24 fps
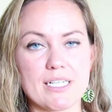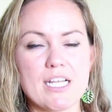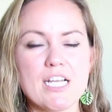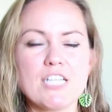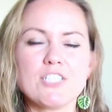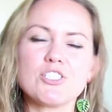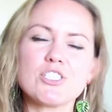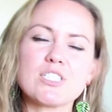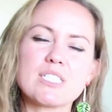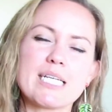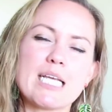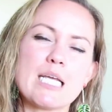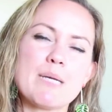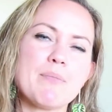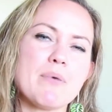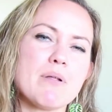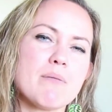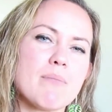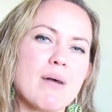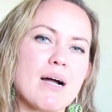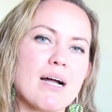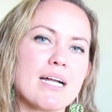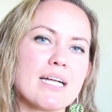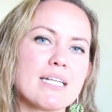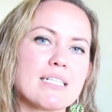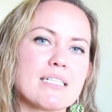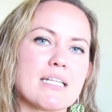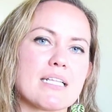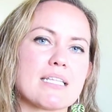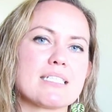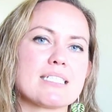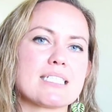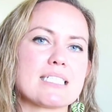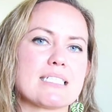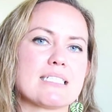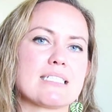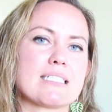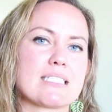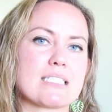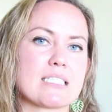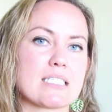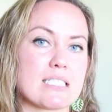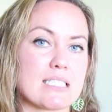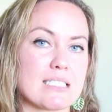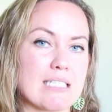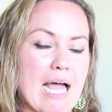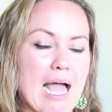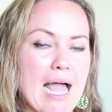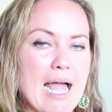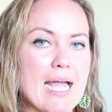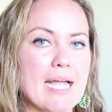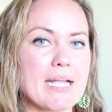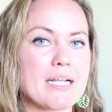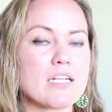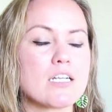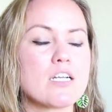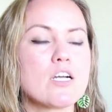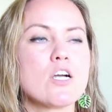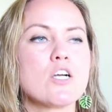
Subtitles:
Just keep in mind that this is slang,